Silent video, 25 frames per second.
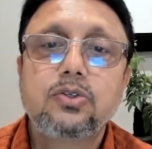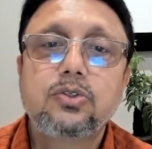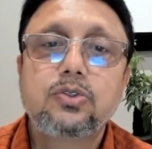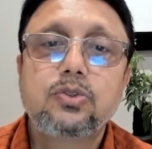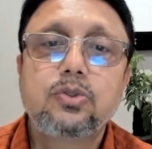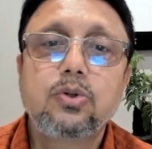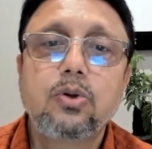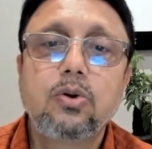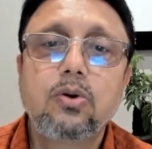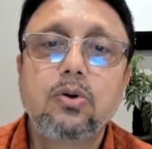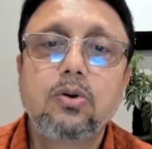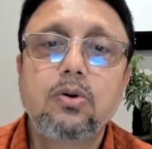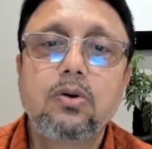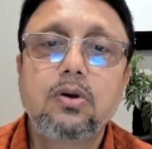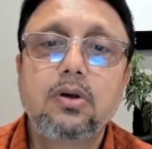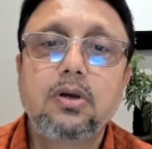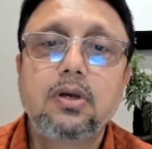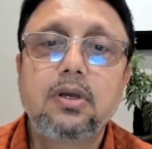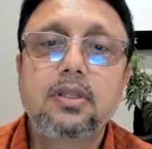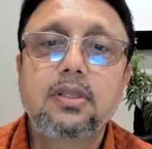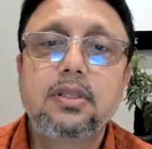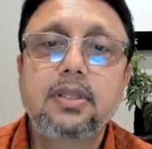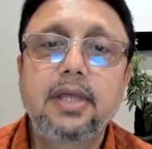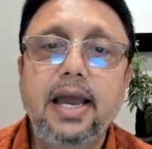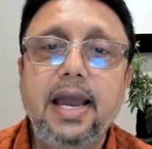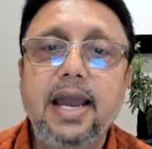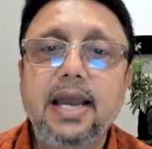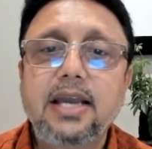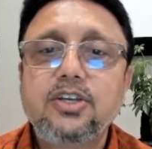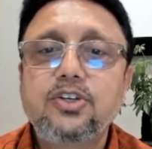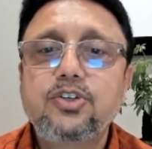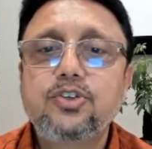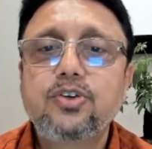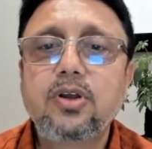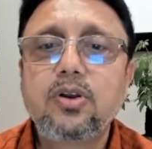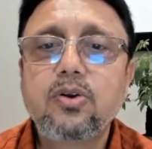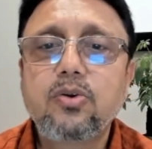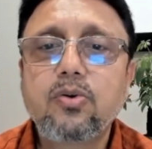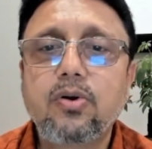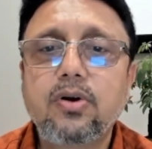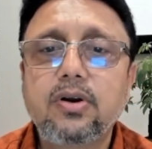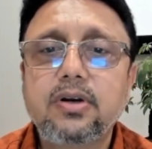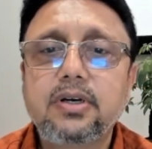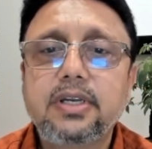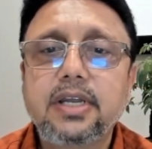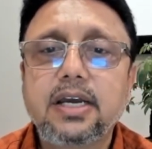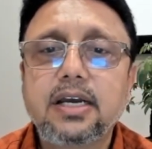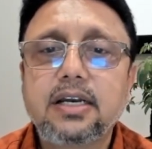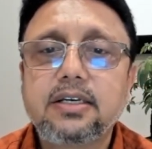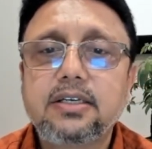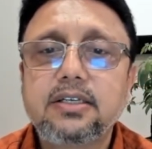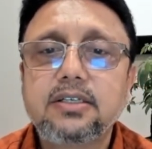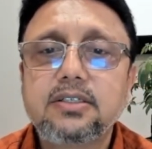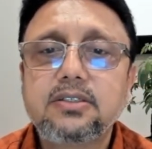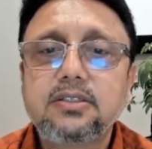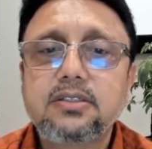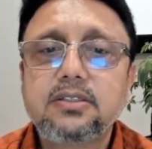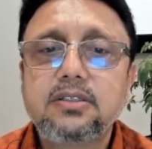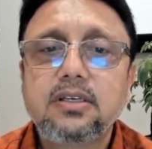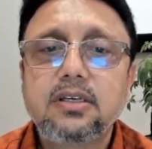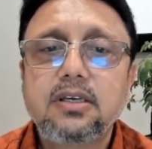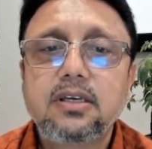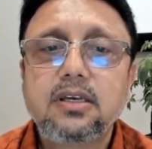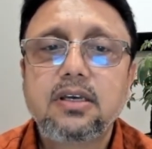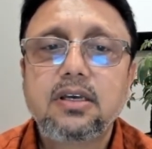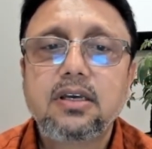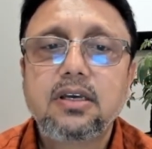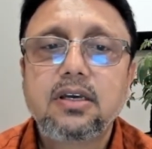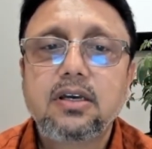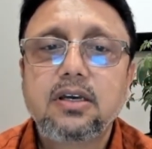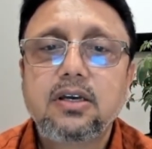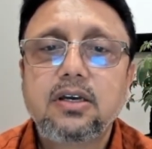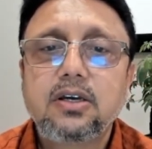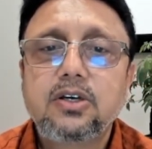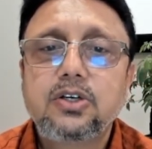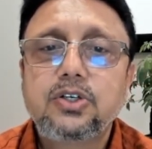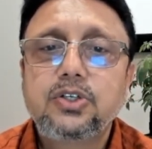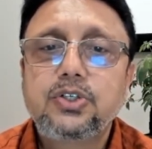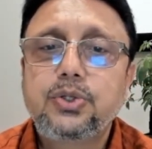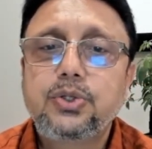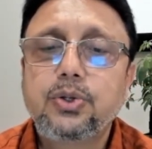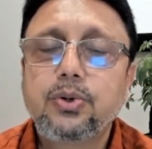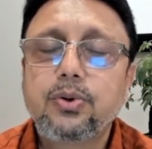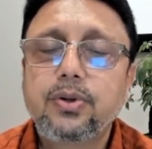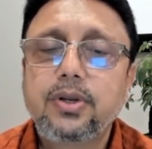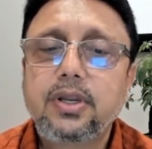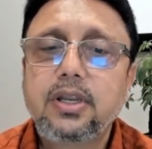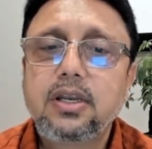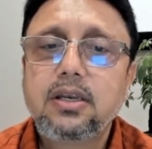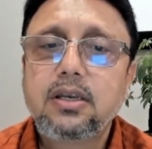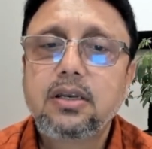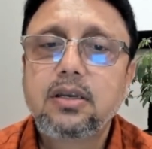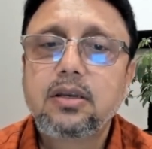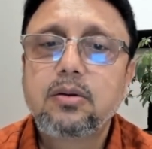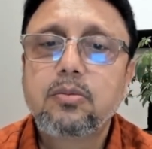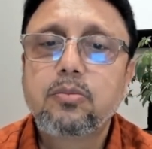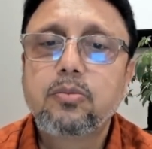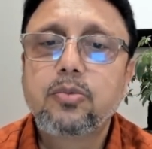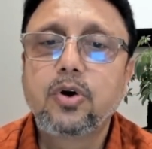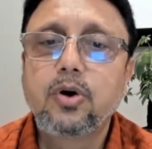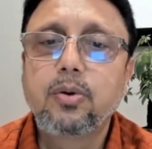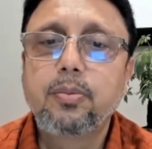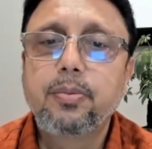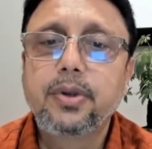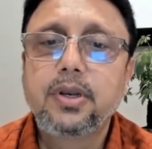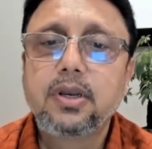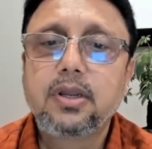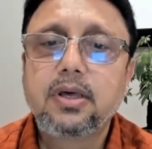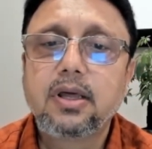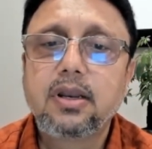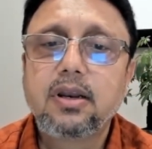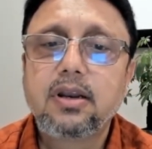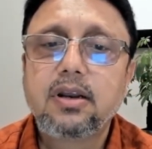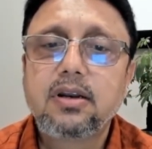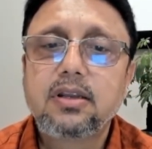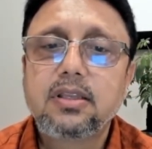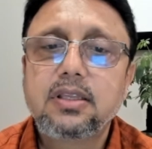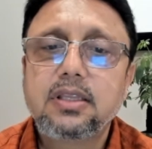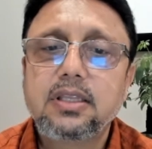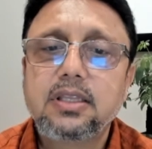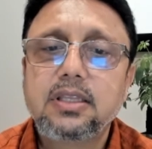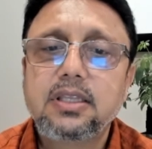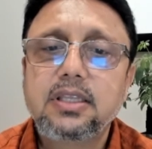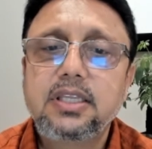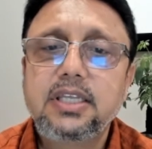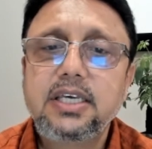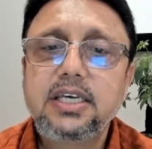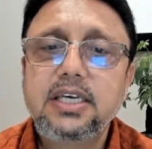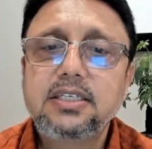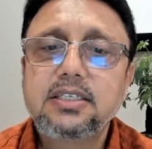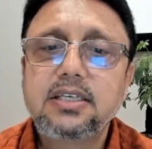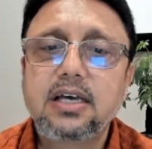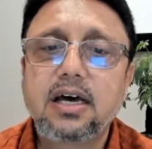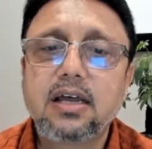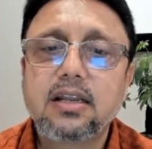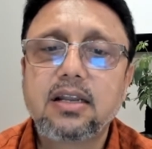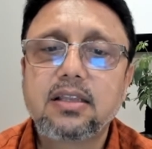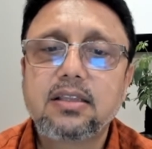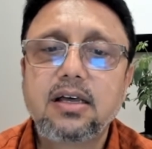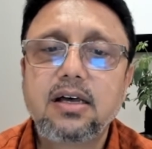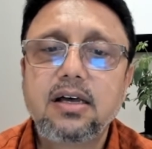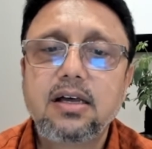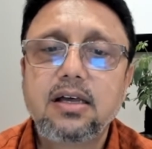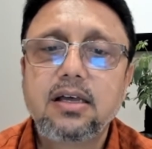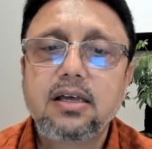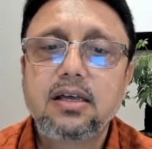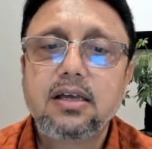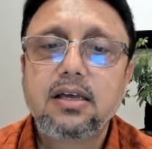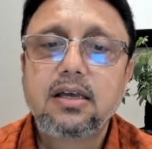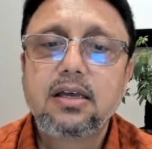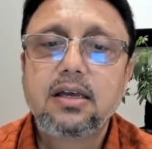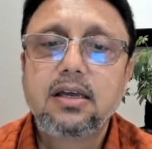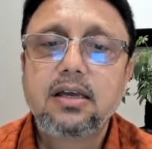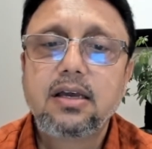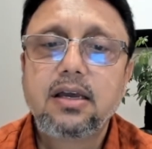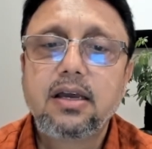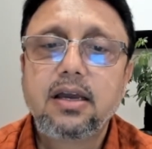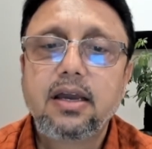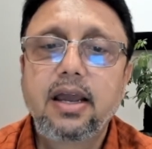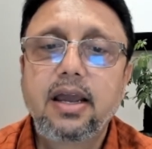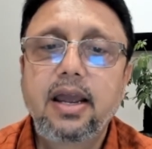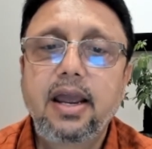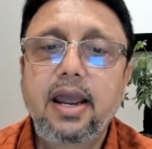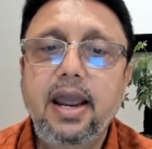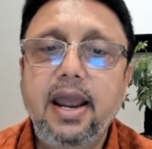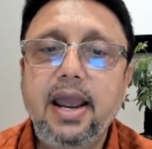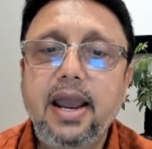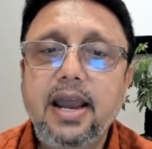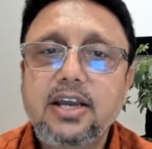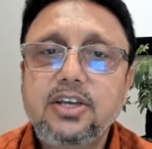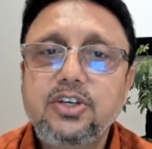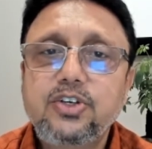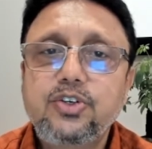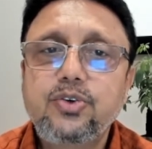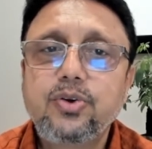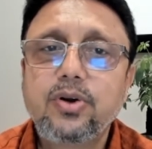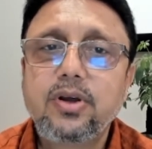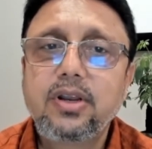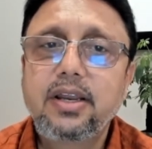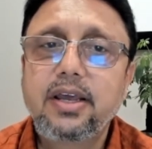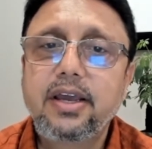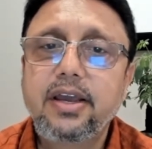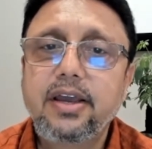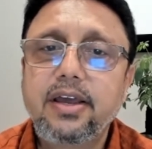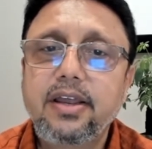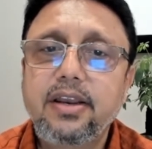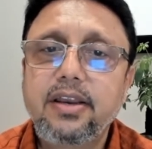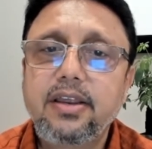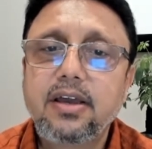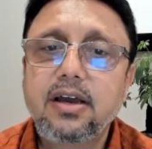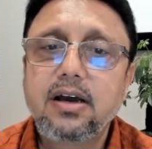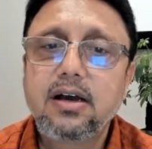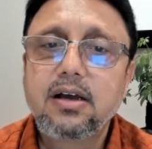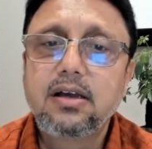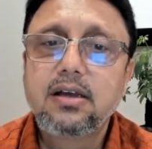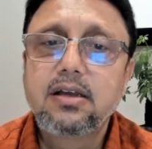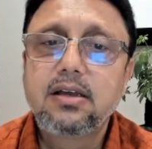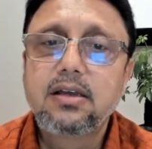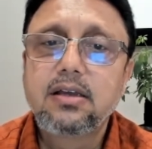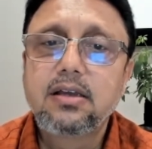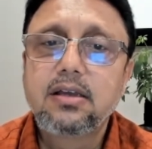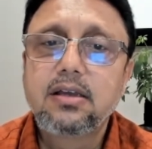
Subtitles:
So the actual contact is shown in purple color. These are the actual area,